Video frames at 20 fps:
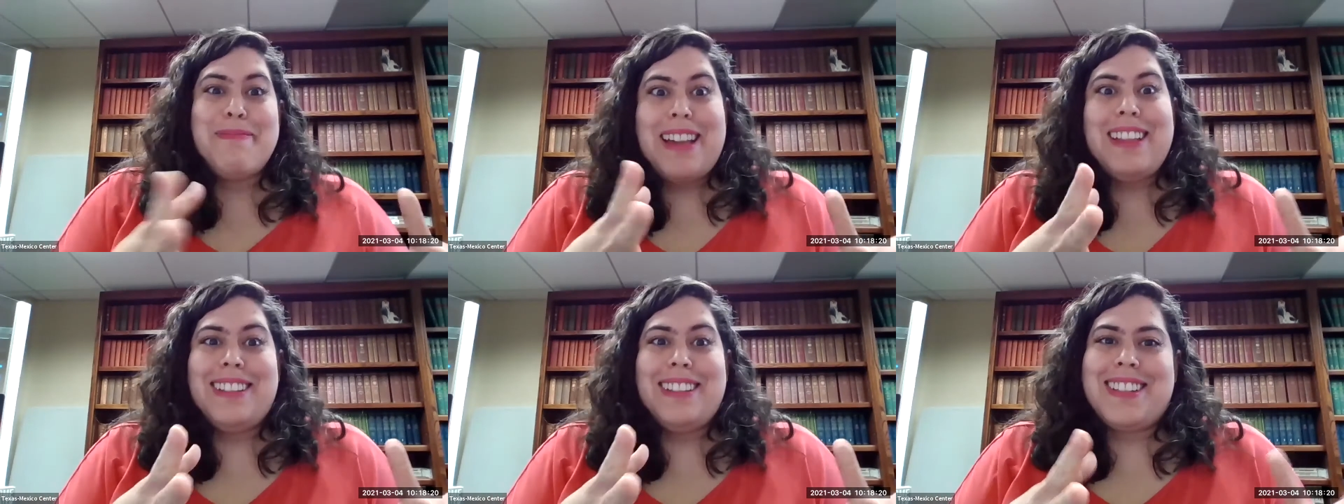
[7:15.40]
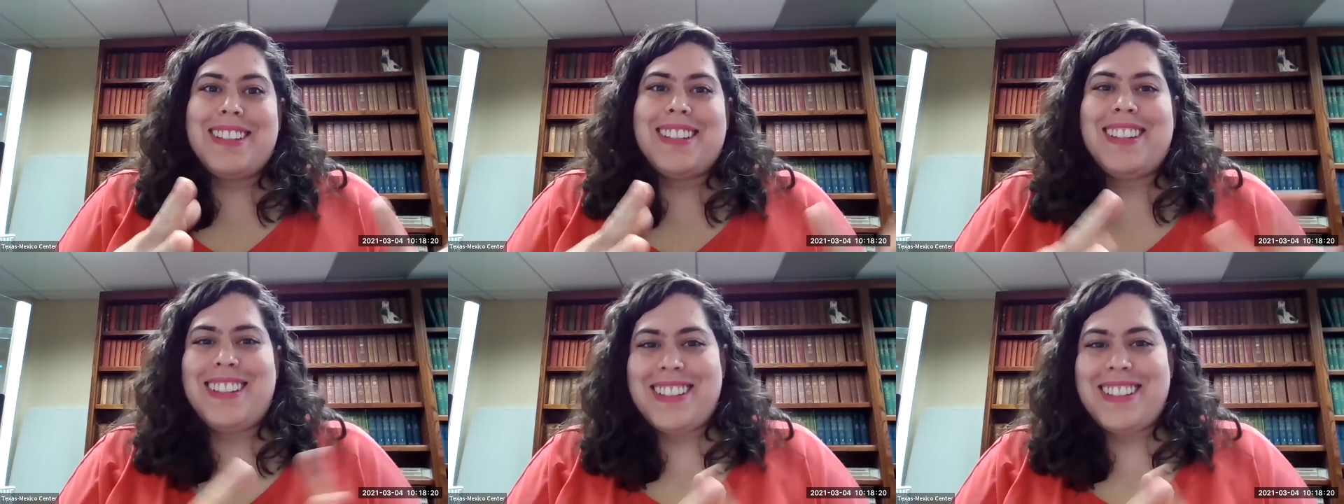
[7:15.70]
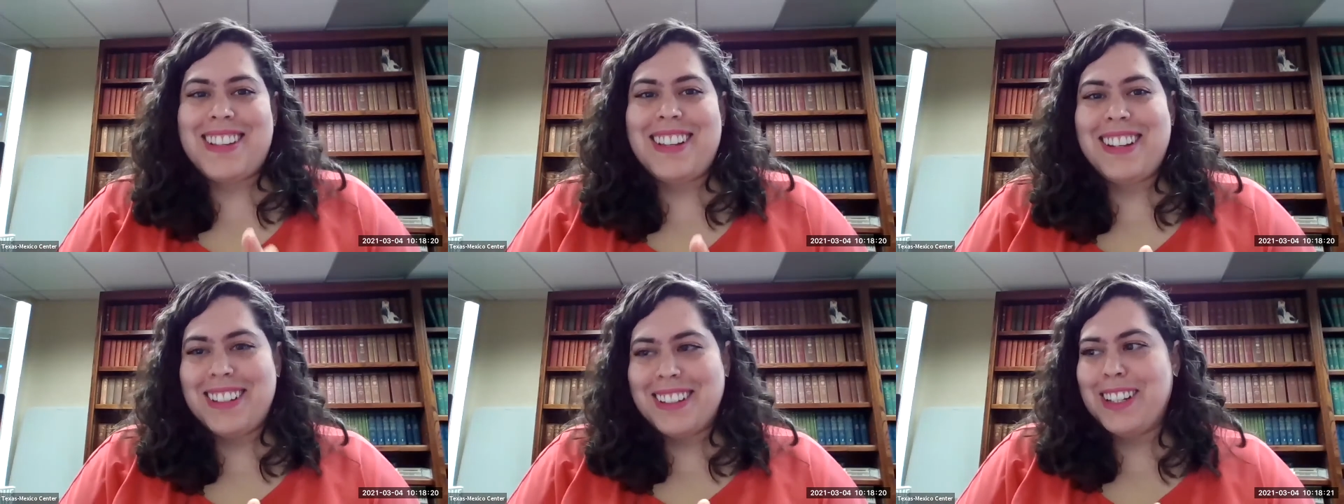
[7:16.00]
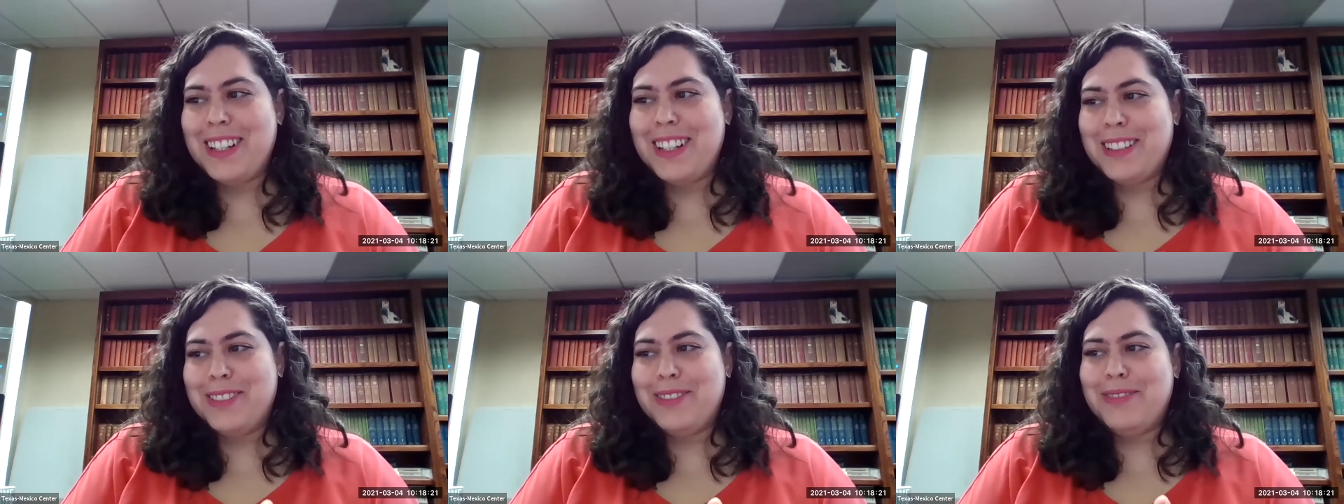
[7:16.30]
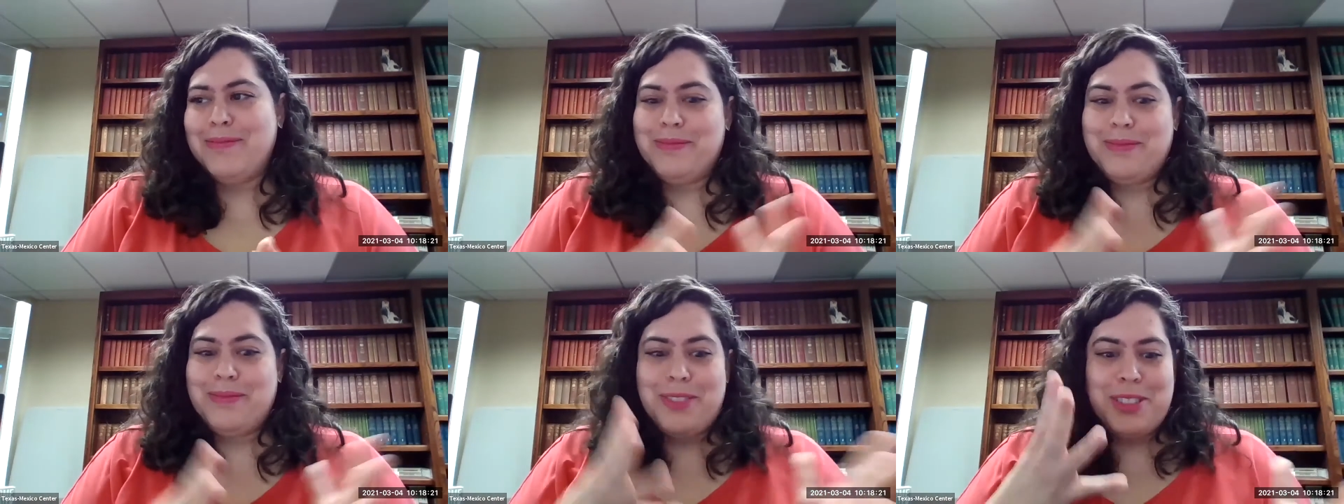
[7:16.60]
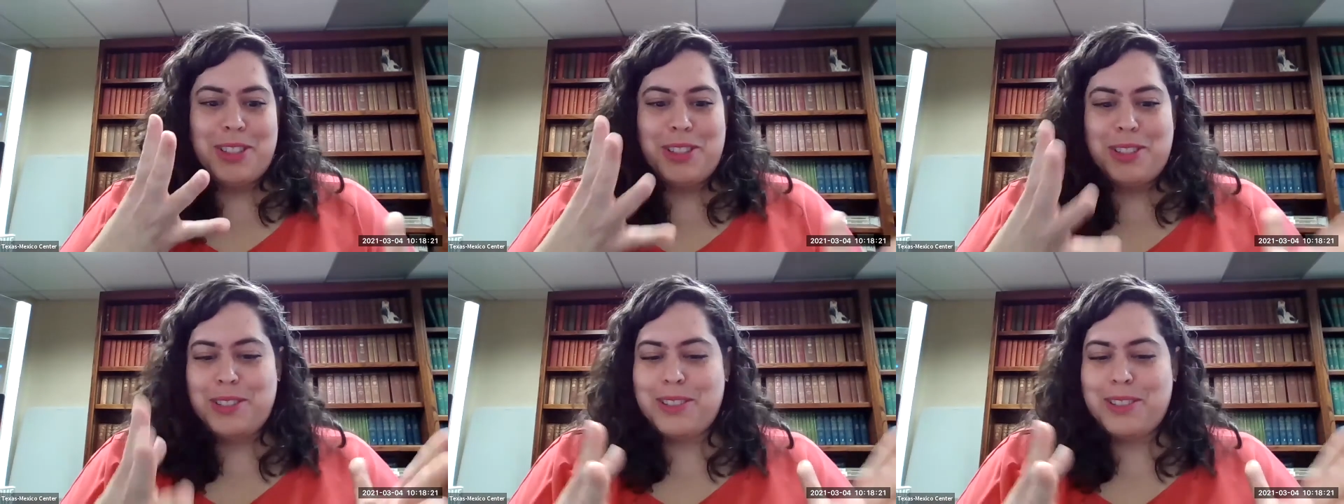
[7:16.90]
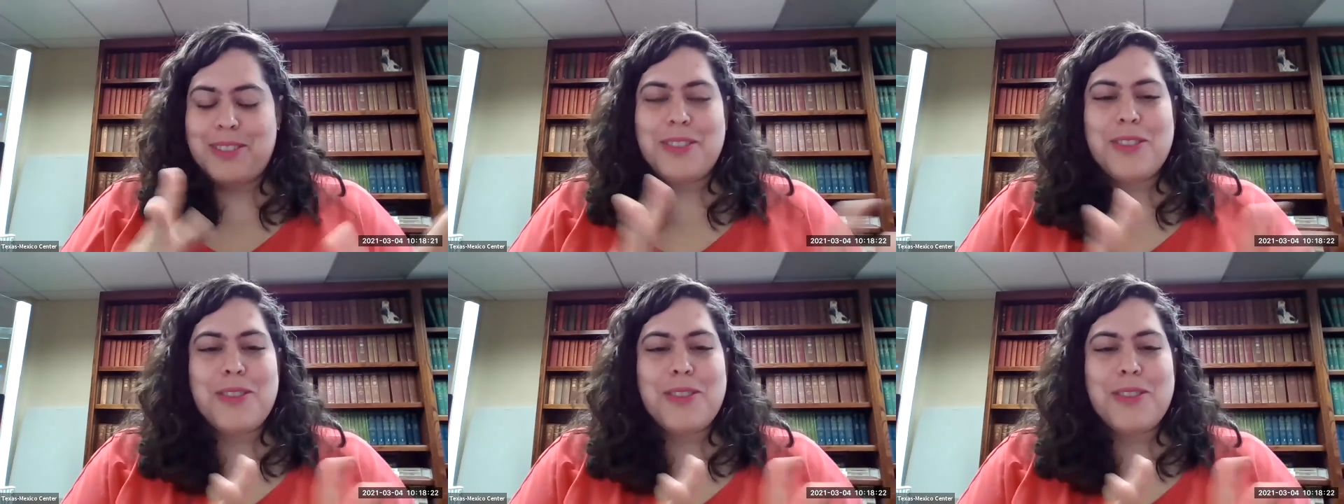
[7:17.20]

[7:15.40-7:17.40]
balances and just